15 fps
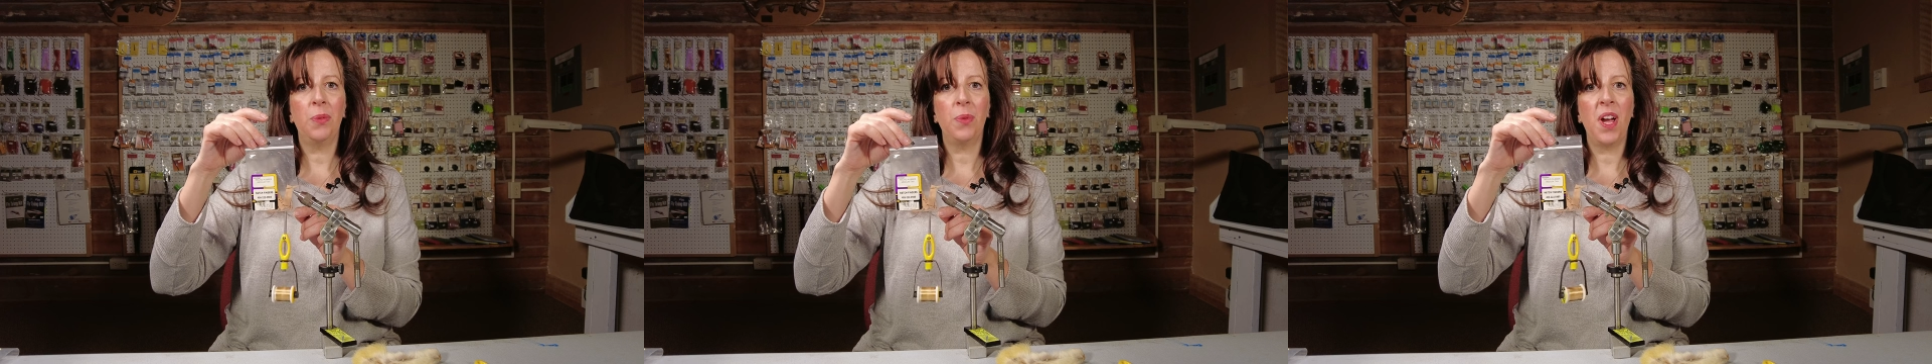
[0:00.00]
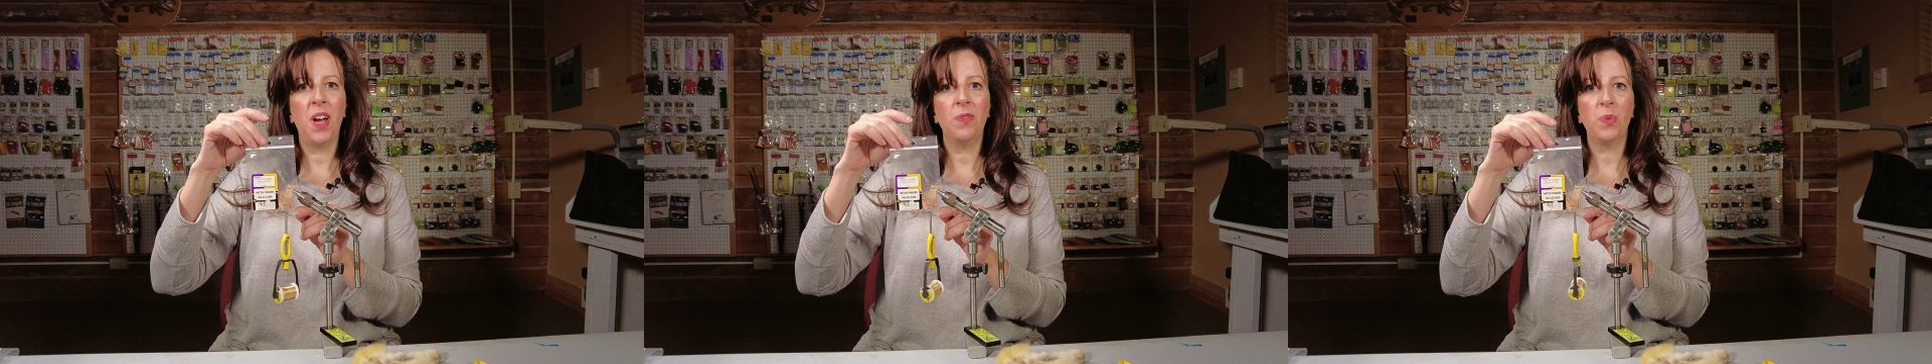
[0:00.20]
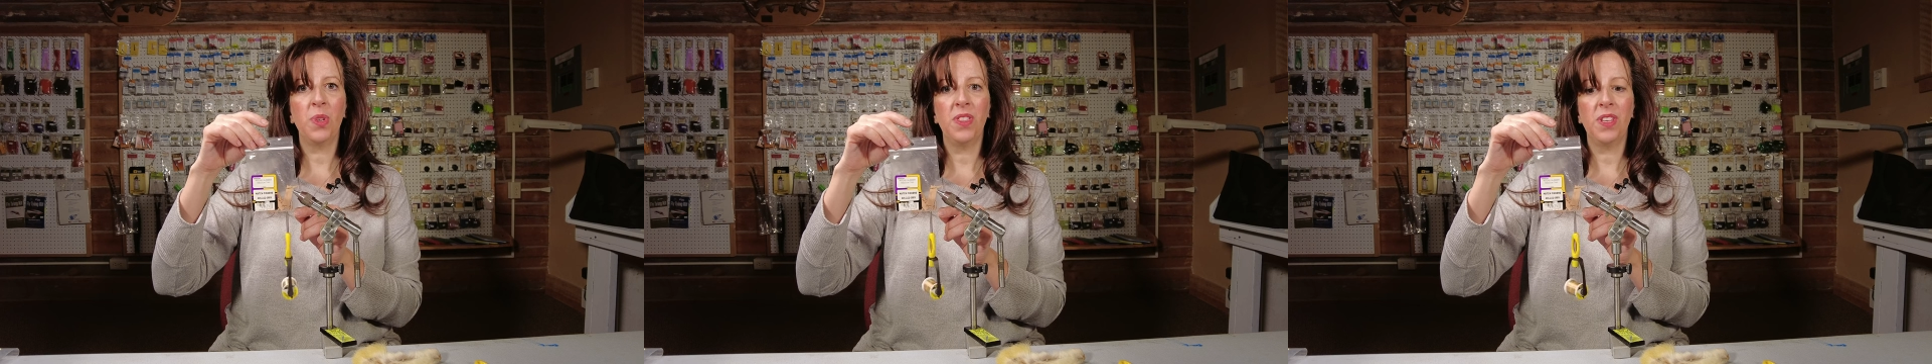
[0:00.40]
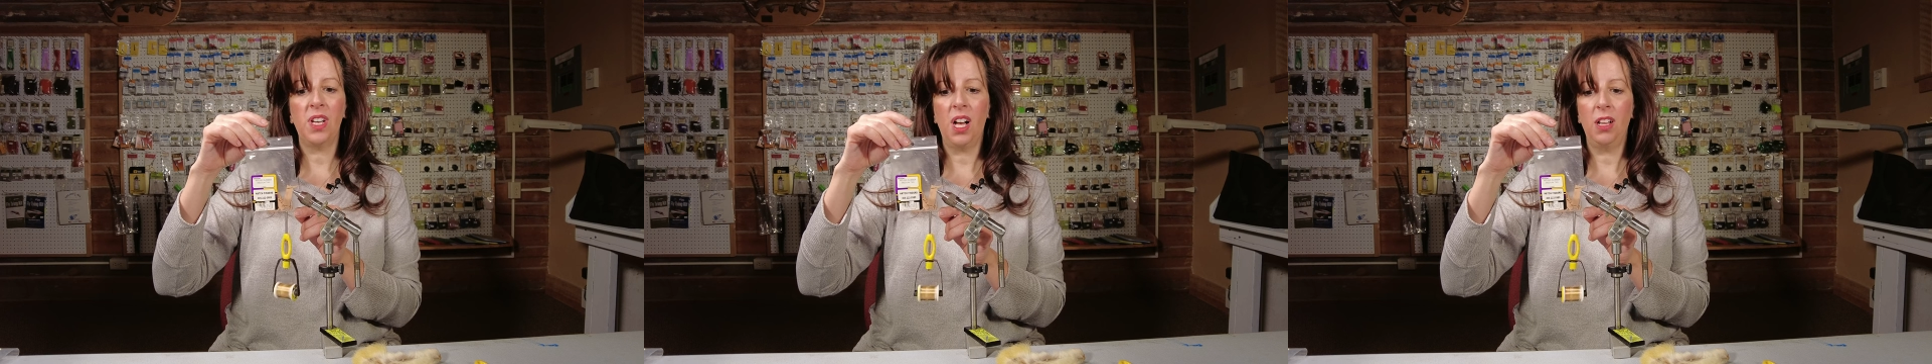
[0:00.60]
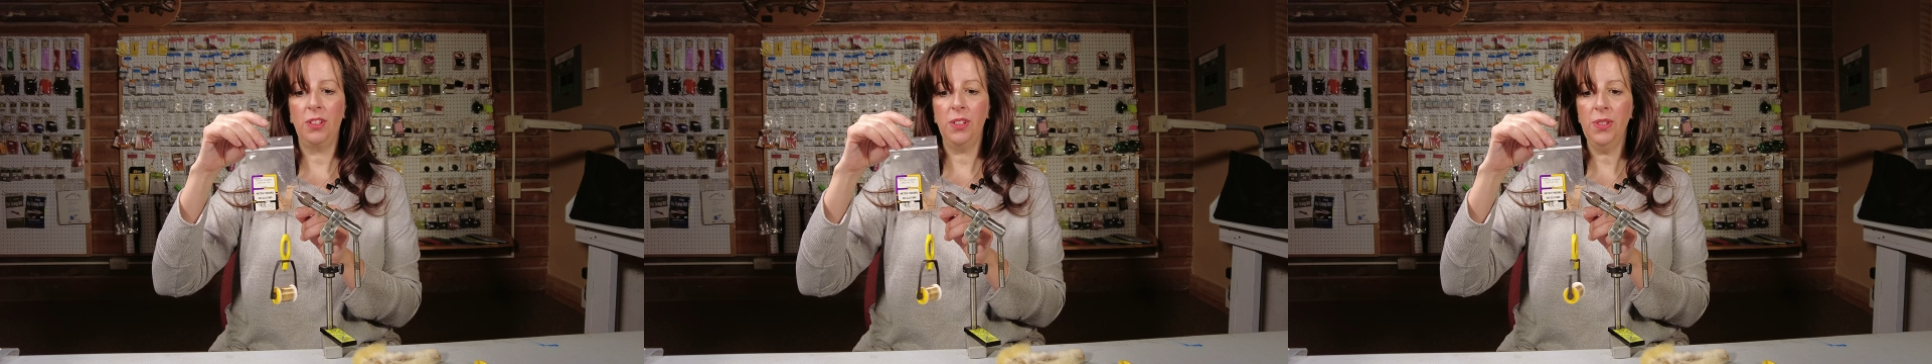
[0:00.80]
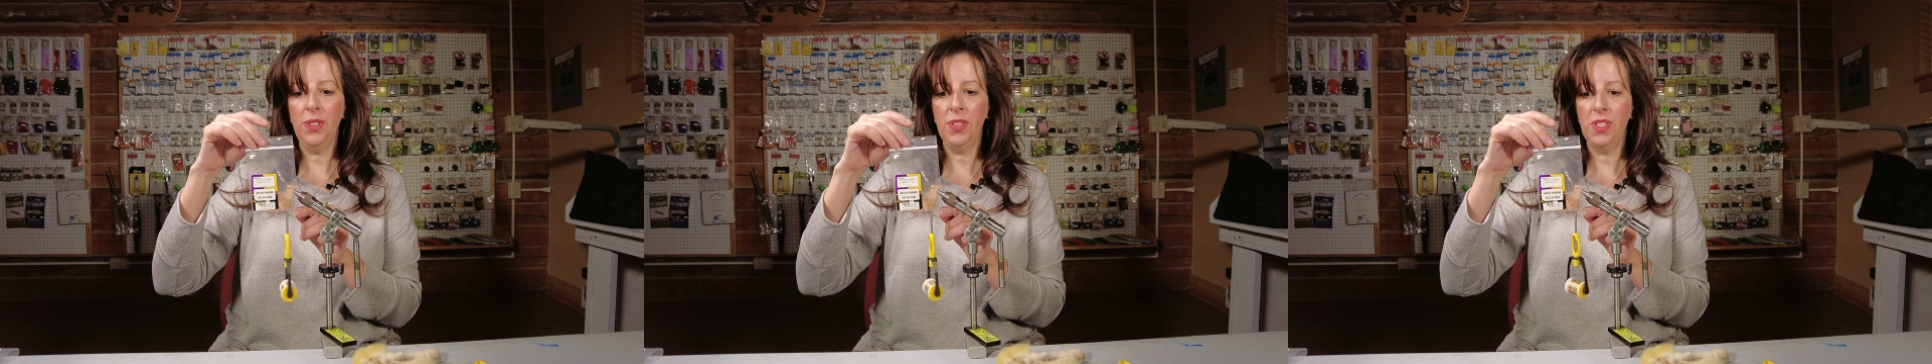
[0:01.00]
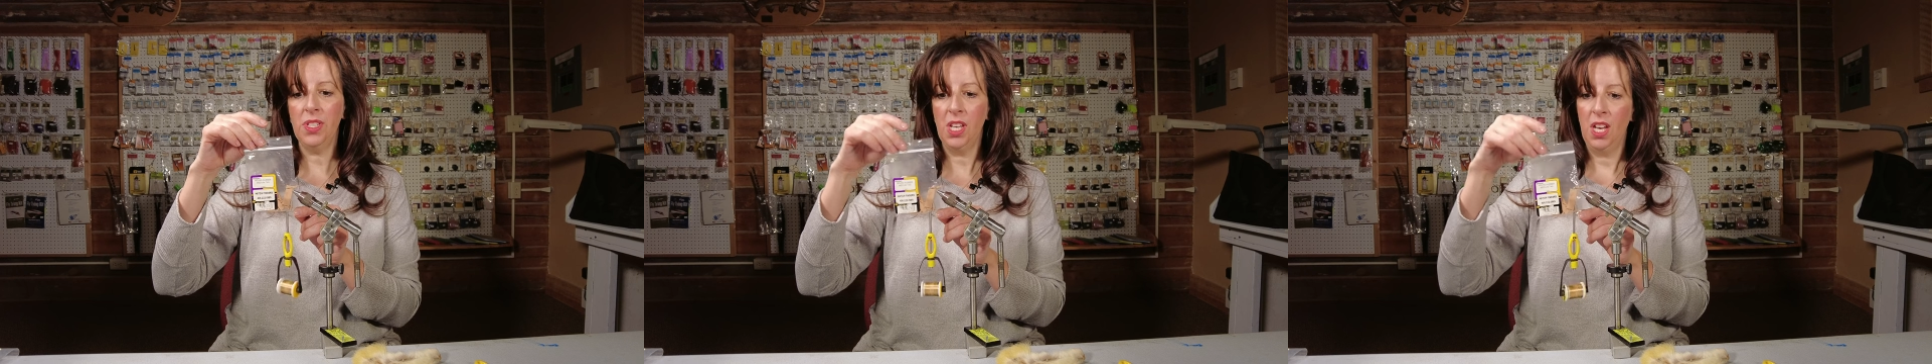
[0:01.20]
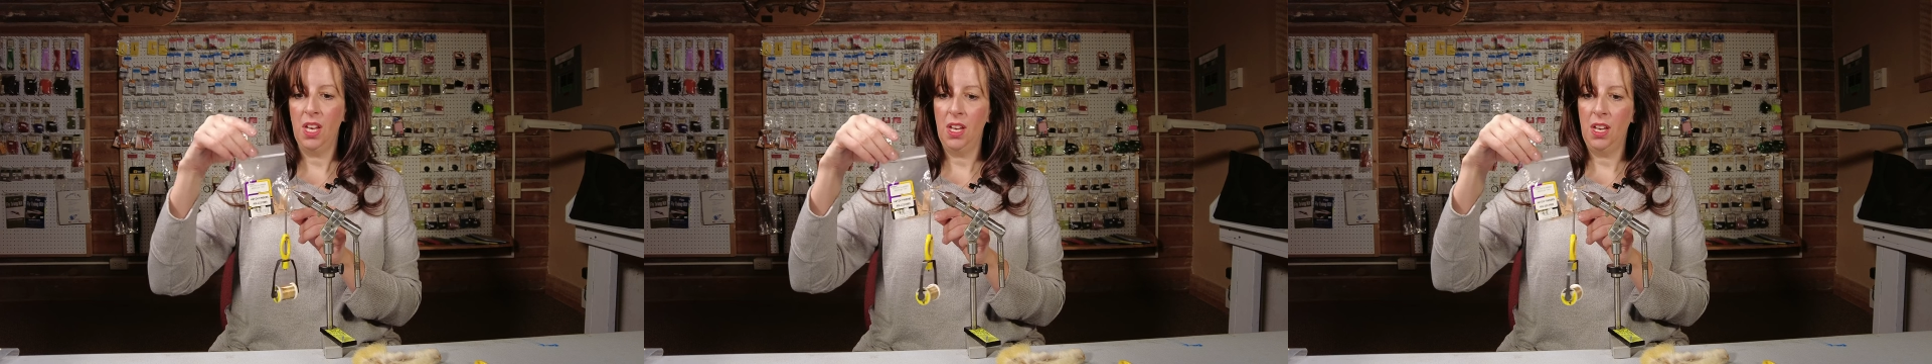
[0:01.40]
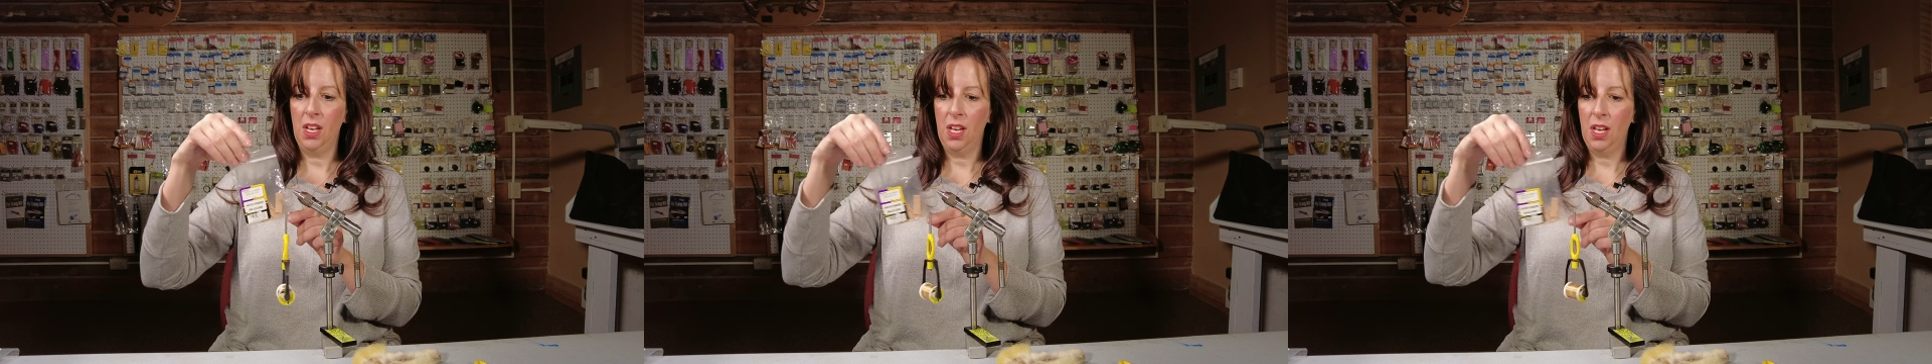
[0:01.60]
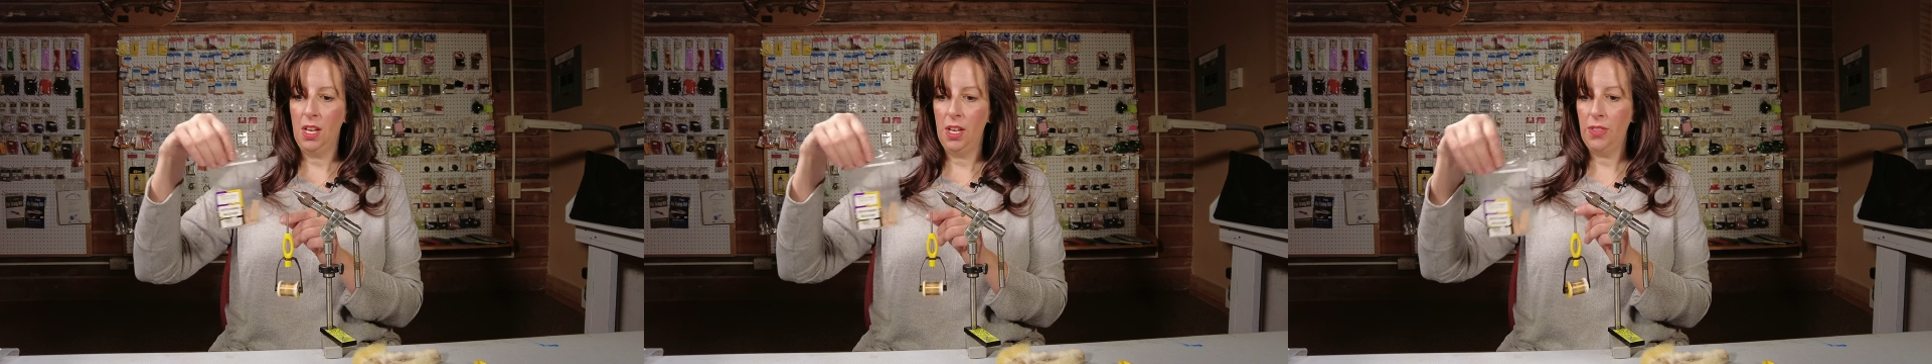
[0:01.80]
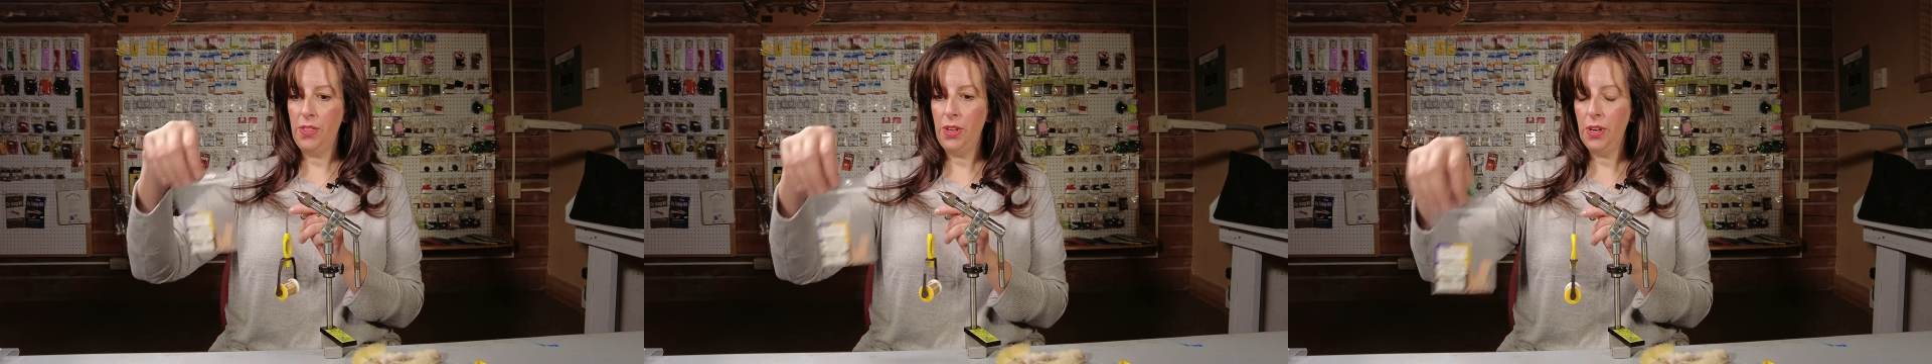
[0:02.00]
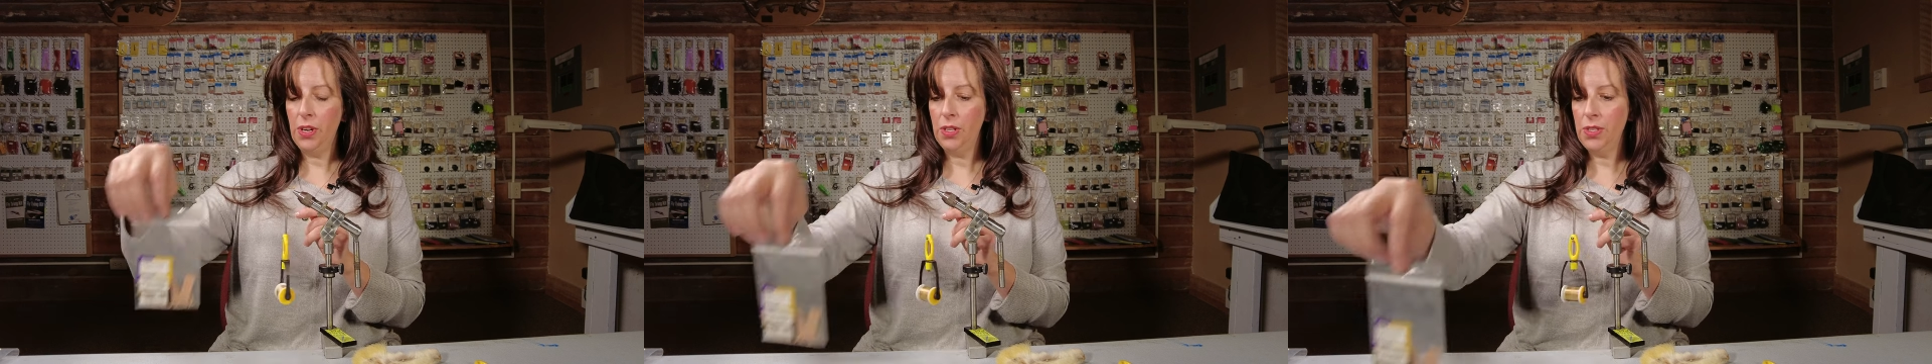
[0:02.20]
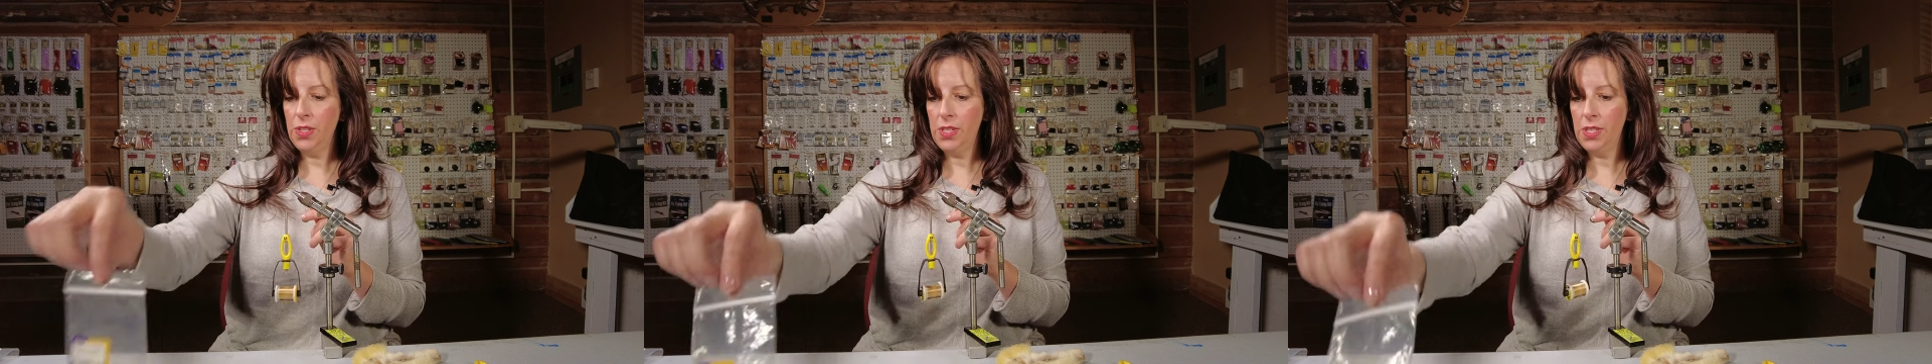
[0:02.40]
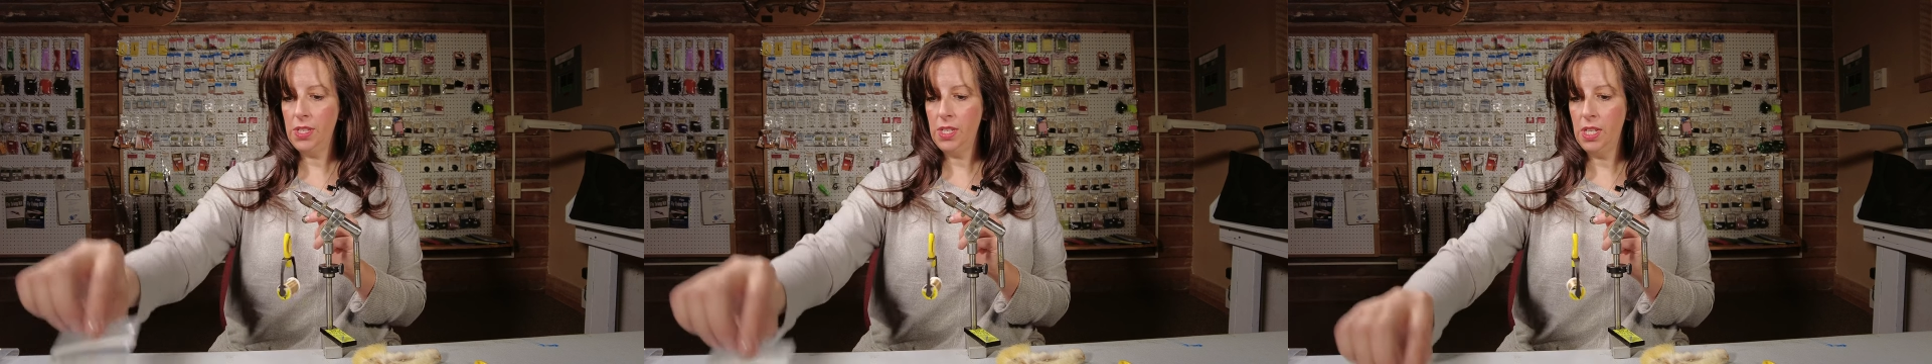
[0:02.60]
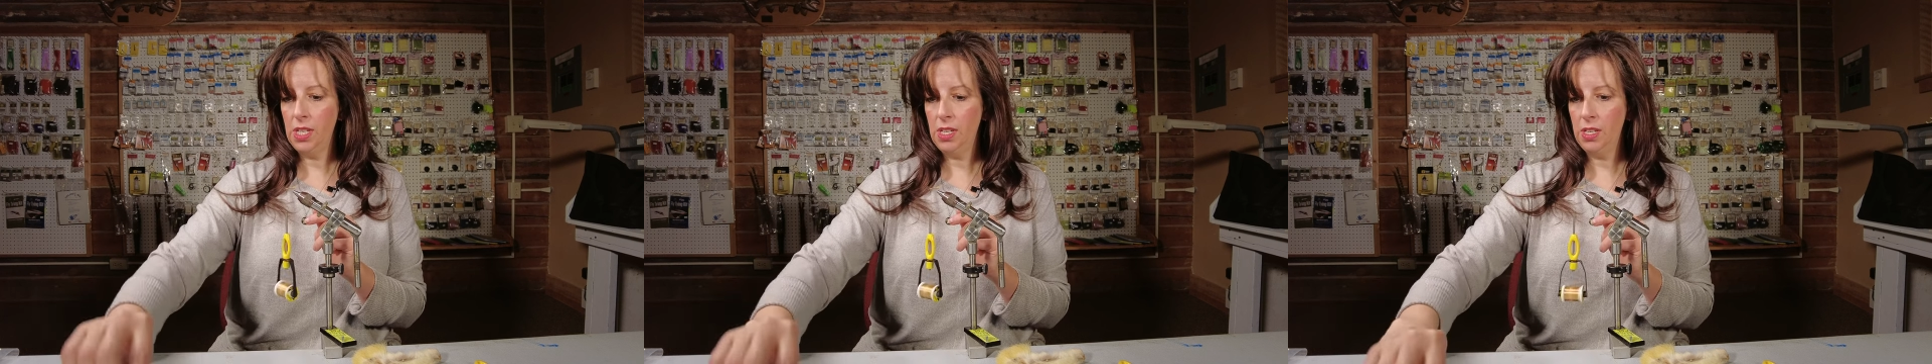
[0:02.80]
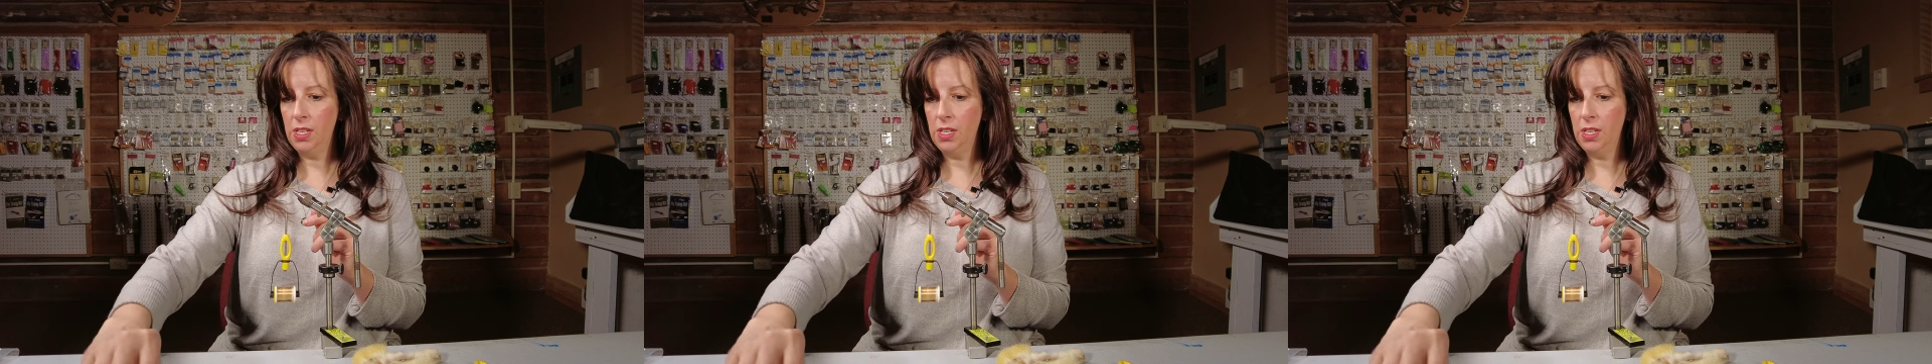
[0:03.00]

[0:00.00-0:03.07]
around with the colors. There's